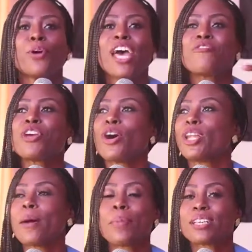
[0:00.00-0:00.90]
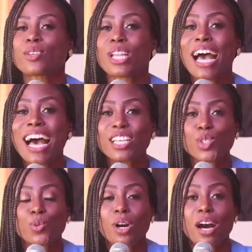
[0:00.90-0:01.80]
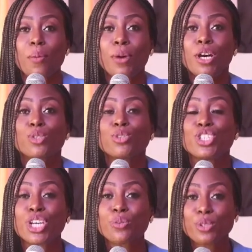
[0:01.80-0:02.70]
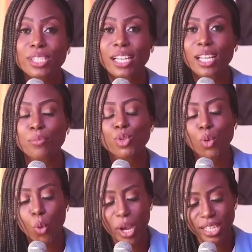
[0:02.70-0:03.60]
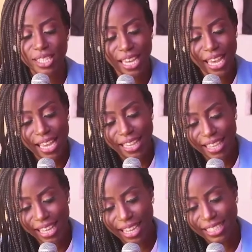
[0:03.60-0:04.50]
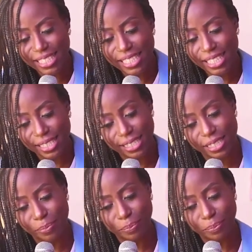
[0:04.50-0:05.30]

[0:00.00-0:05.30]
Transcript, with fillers: every other person has to come to Jerusalem to quench their thirst.